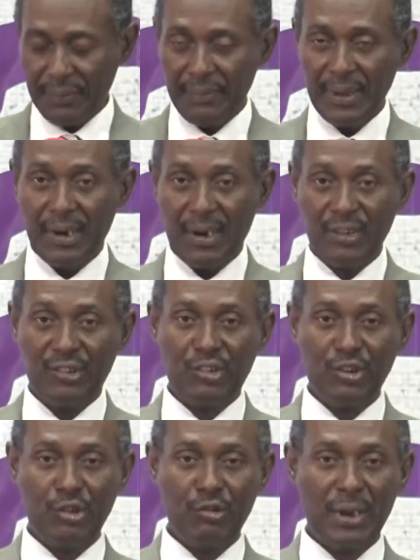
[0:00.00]
because
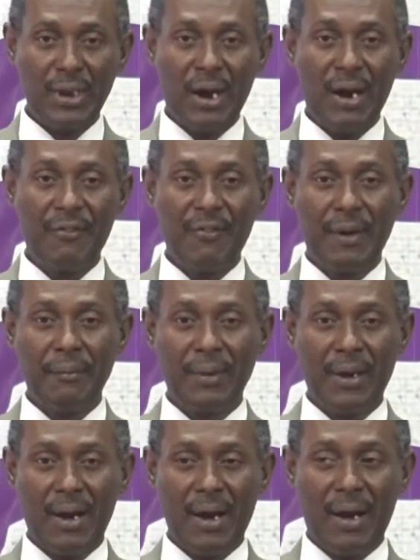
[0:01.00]
children are
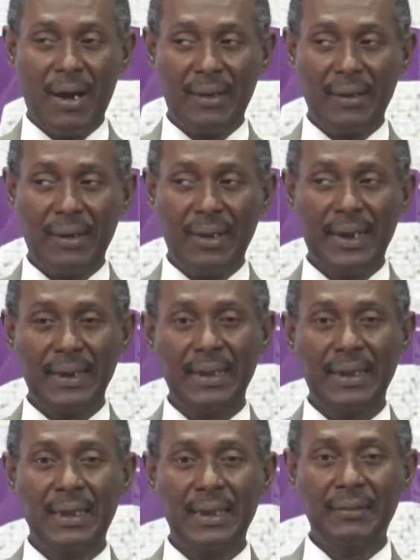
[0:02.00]
from God and
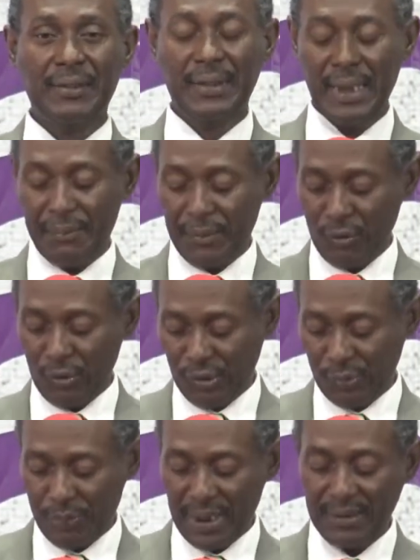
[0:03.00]
He gives them the
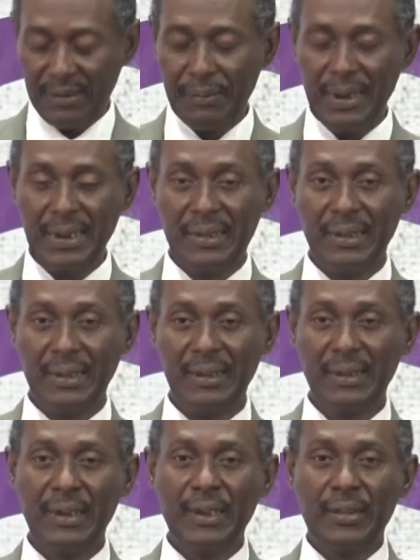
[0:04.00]

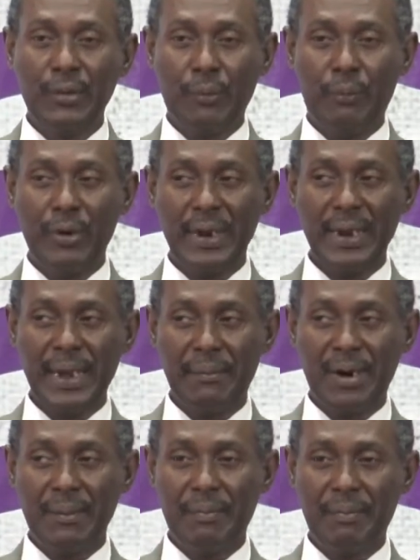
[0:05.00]
responsibility to bring
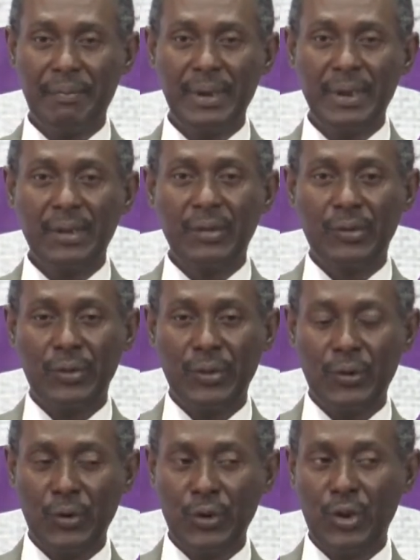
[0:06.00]
them up to
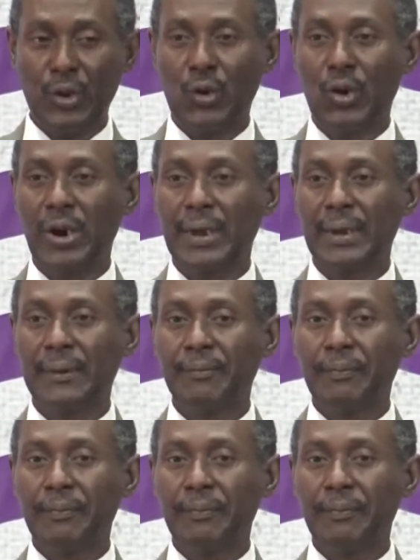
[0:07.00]
know the Lord